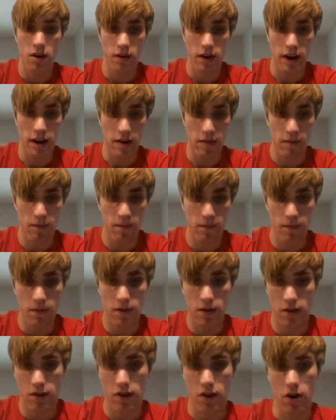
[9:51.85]
Right?
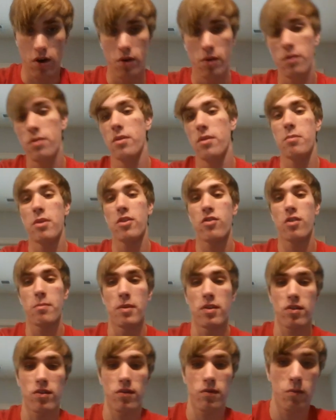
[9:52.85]
So the
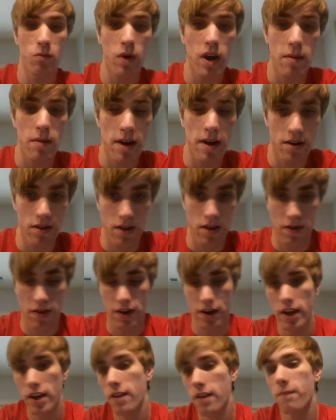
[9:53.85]
bishop is way better than
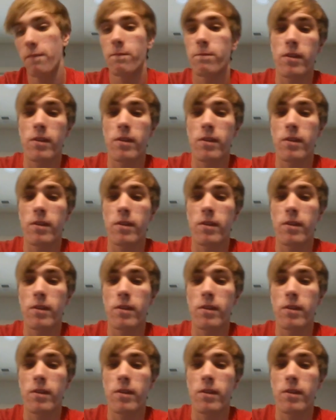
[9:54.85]
the knight.